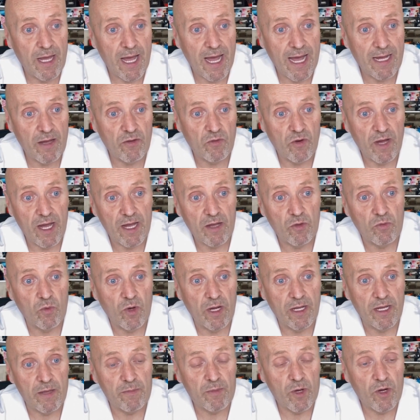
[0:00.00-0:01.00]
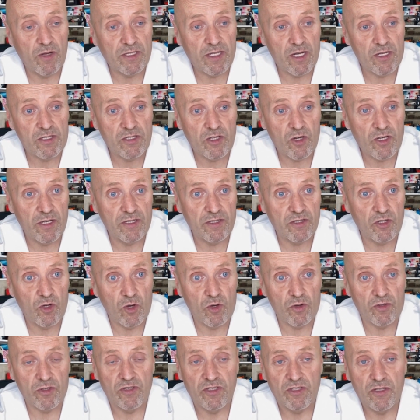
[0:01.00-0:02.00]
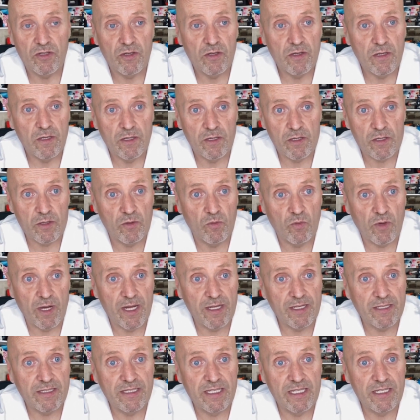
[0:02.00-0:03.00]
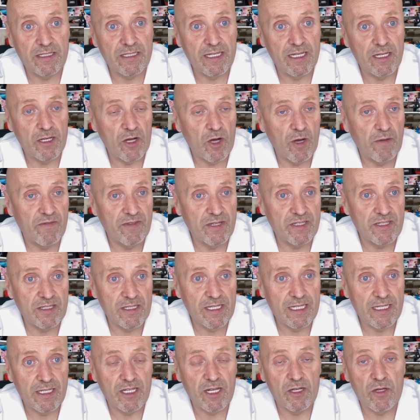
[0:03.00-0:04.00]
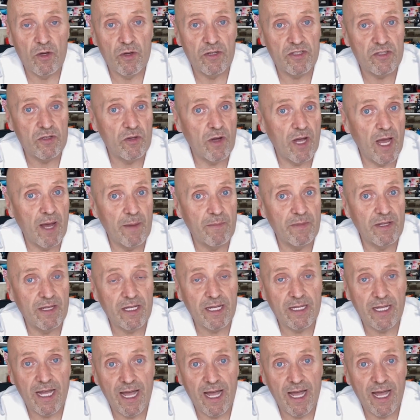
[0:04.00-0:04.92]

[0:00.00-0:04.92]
And well, what about adult dogs? Well, teething obviously can also happen in